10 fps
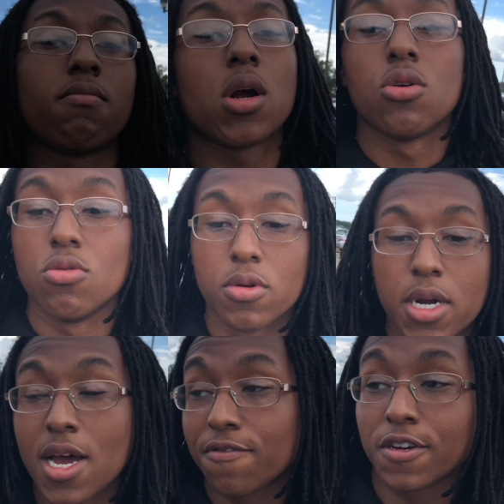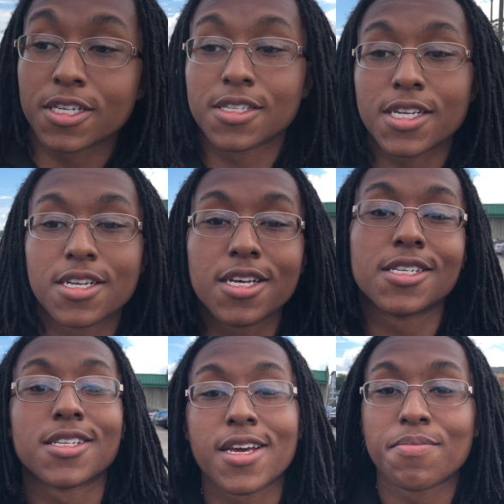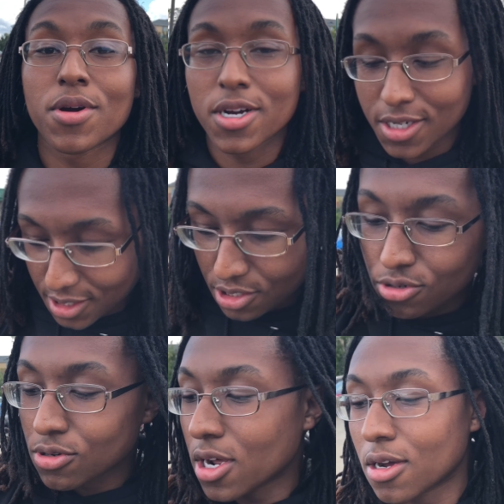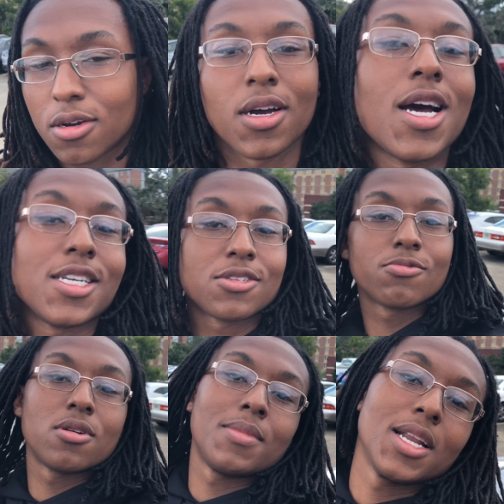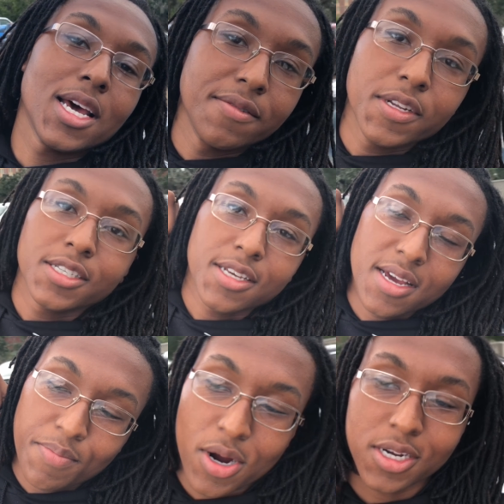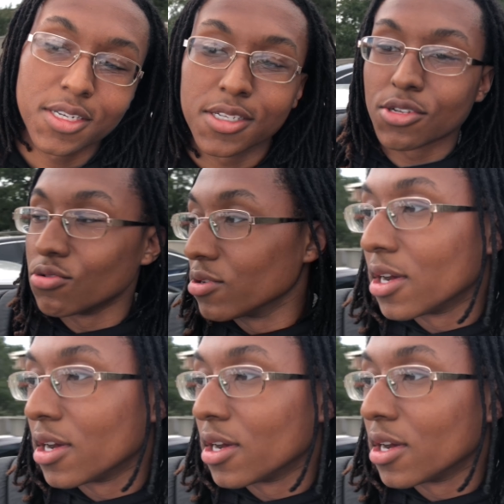Bro, when I fucking say niggas can't park at this school, dog, I swear on my life, niggas can't park at this school,